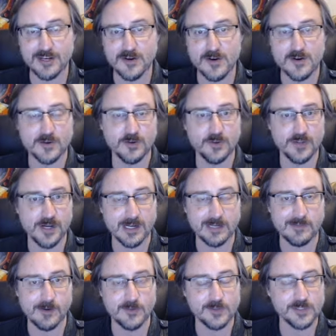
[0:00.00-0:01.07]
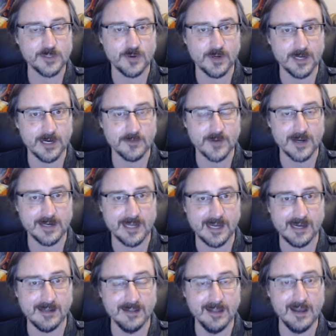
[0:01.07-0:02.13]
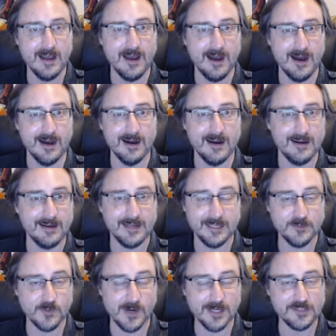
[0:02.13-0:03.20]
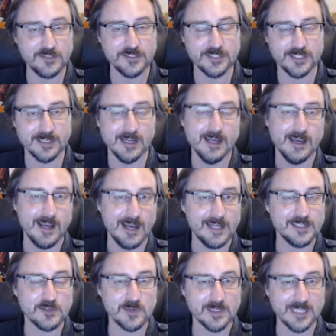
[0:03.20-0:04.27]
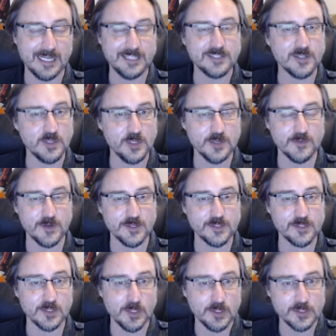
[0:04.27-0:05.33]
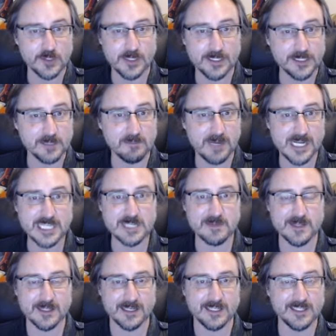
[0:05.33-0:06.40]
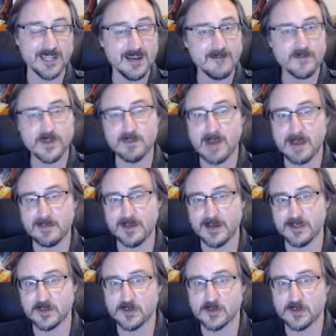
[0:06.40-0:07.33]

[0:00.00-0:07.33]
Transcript: article talking about what's going on right now in Washington as it relates to UFO disclosure and some possibilities that might be on the